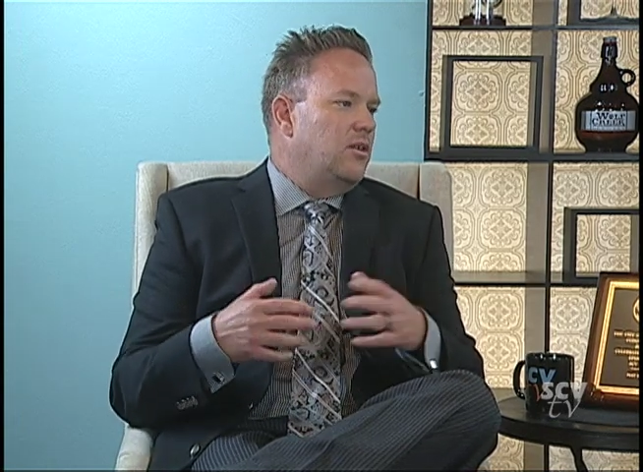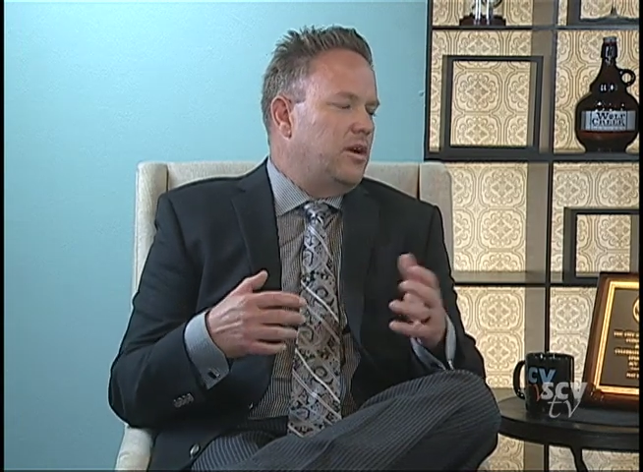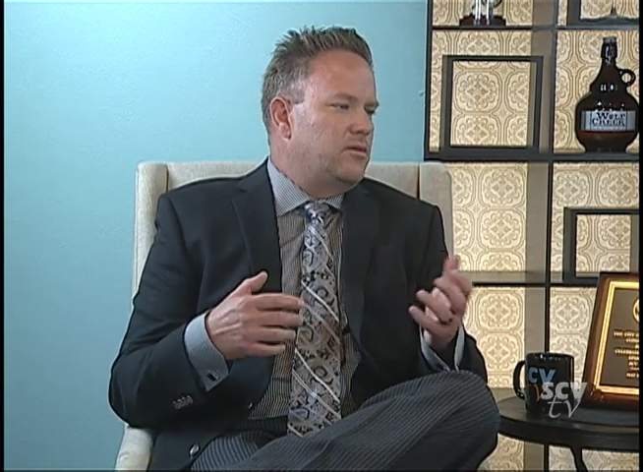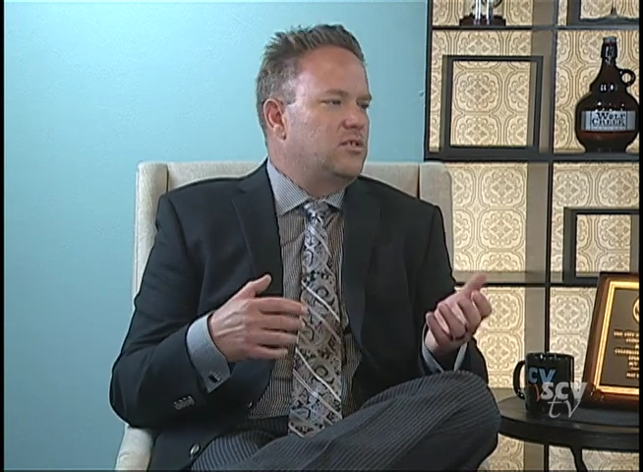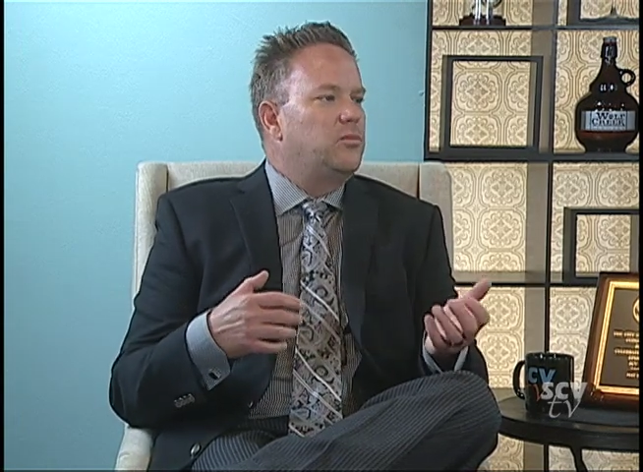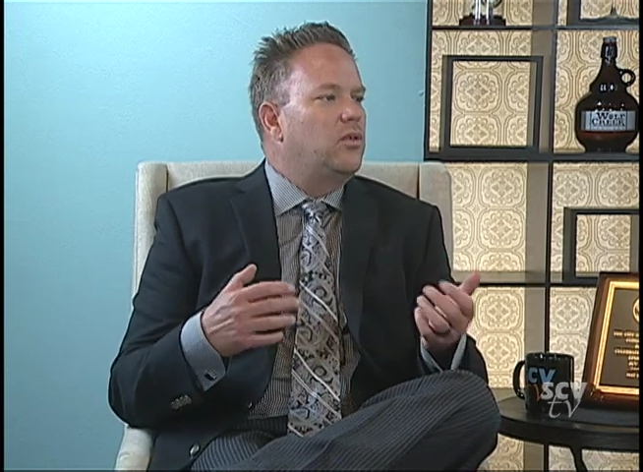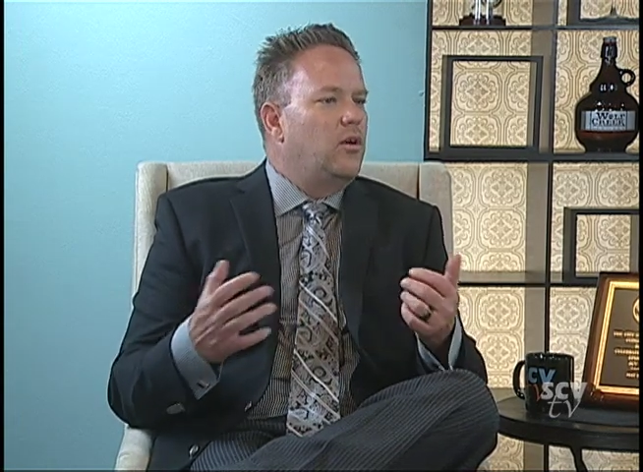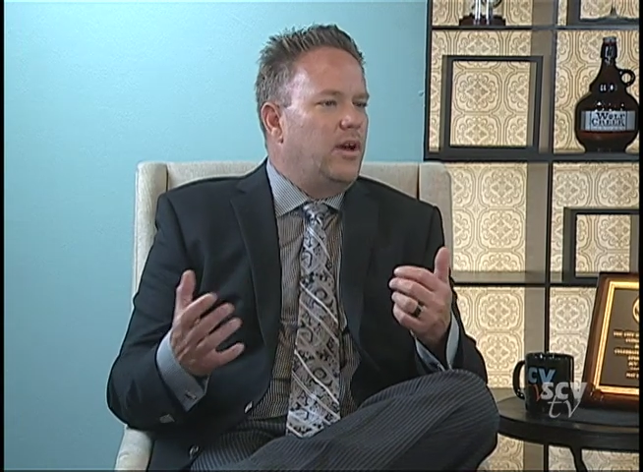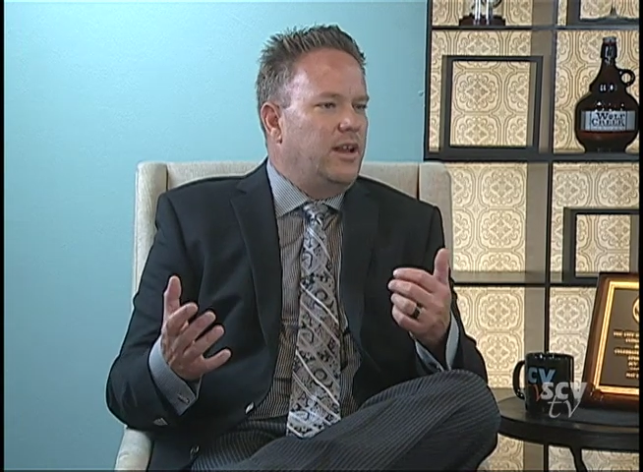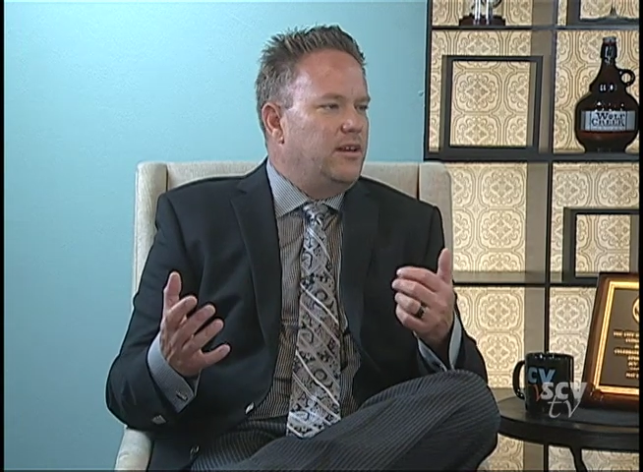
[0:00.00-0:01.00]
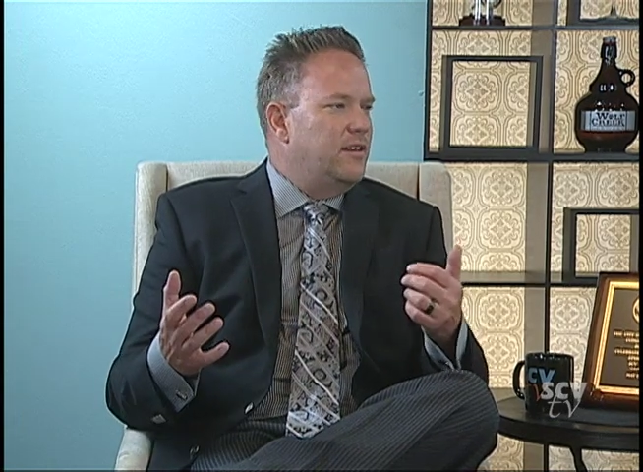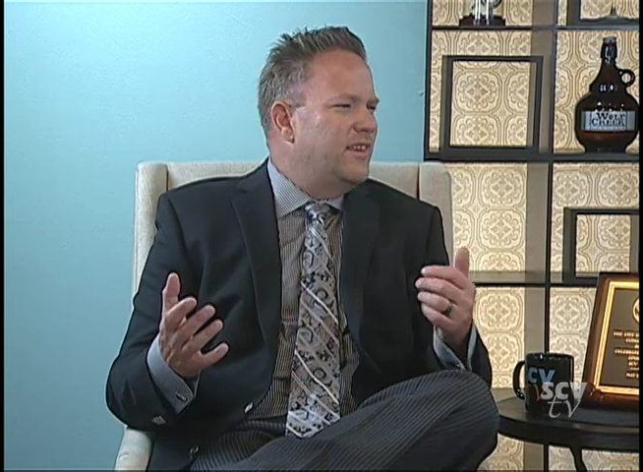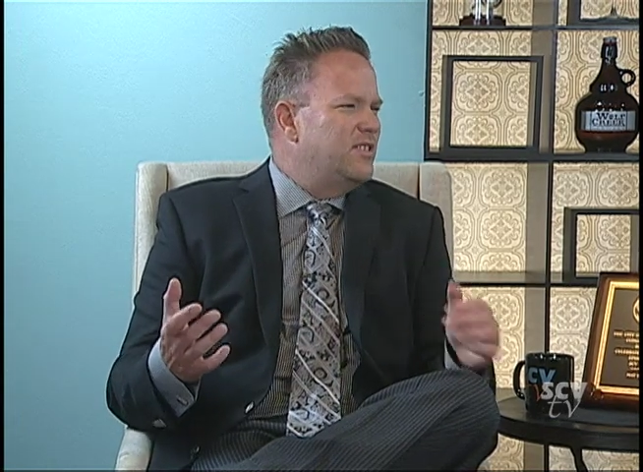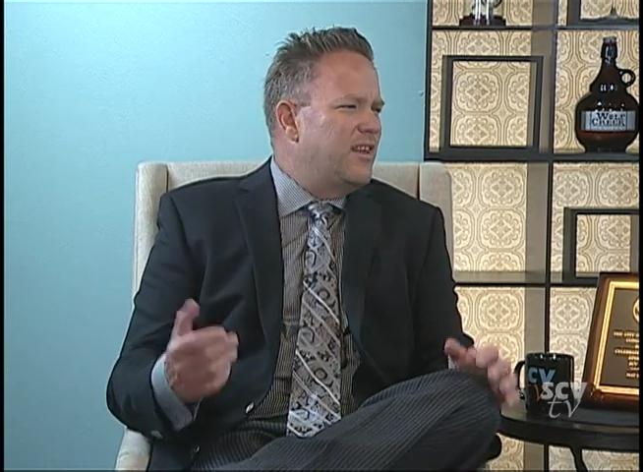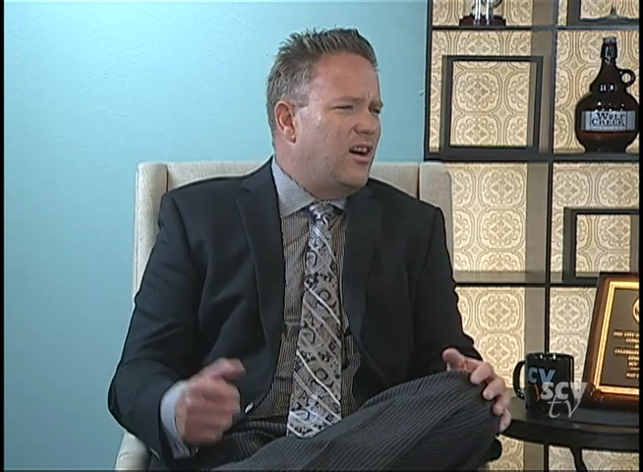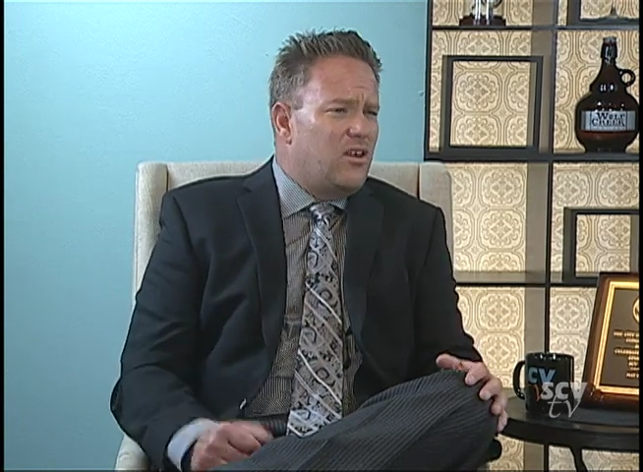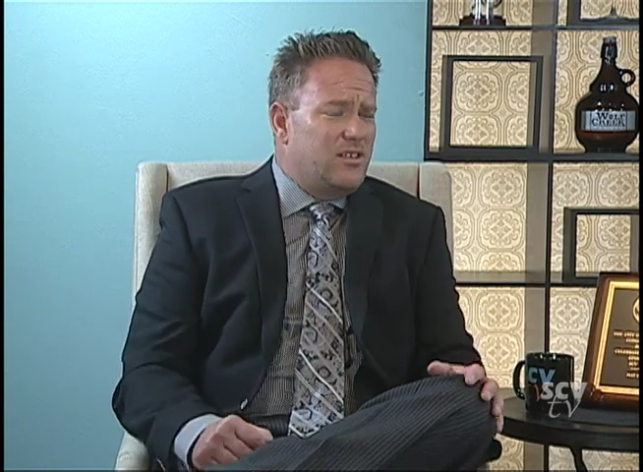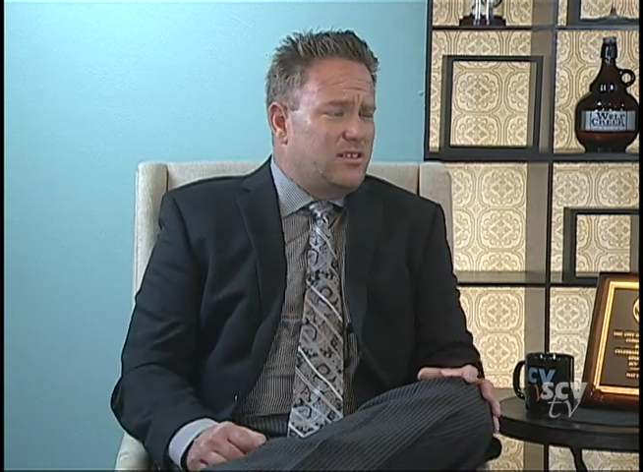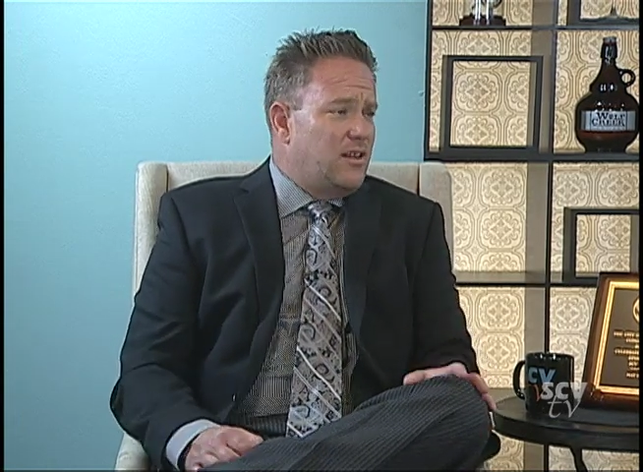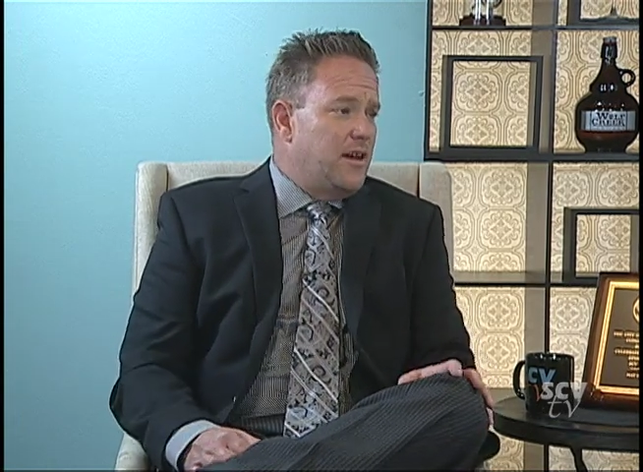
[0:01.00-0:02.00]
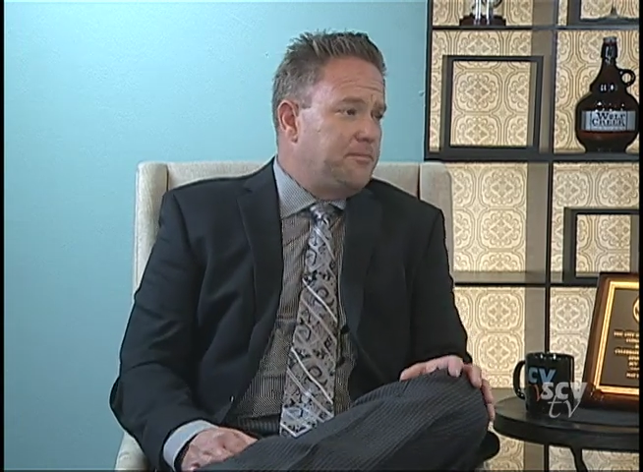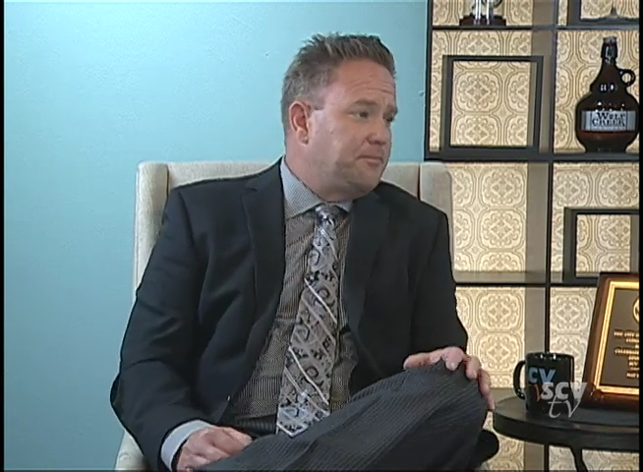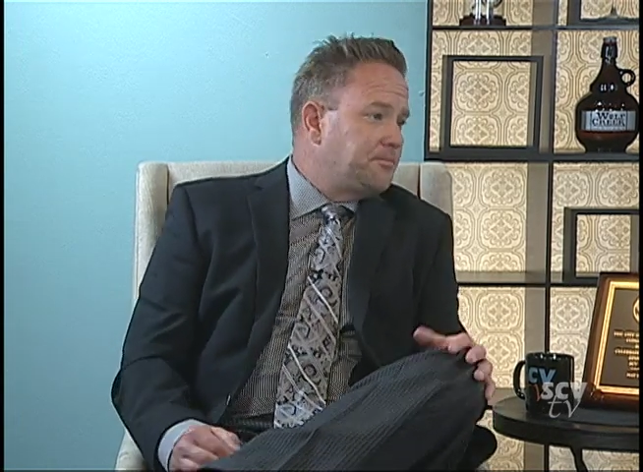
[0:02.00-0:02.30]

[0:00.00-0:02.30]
I was deployed." They do that all the time.